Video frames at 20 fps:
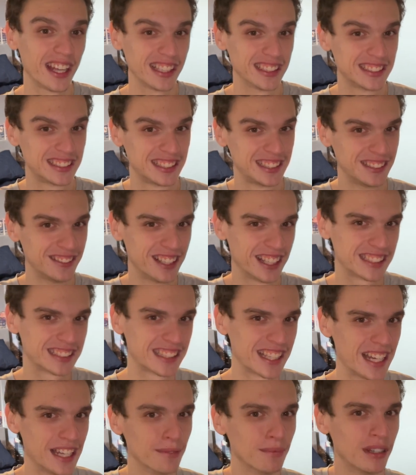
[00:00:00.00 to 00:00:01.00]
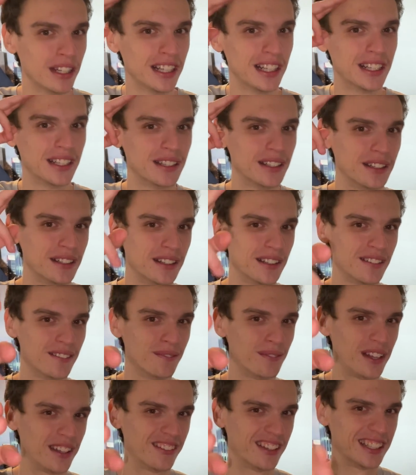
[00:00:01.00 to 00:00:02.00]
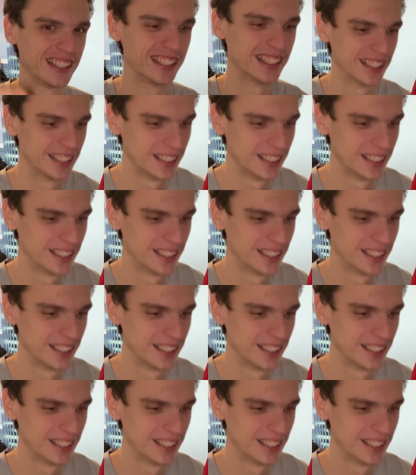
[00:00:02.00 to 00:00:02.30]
and see you next time. Bye bye.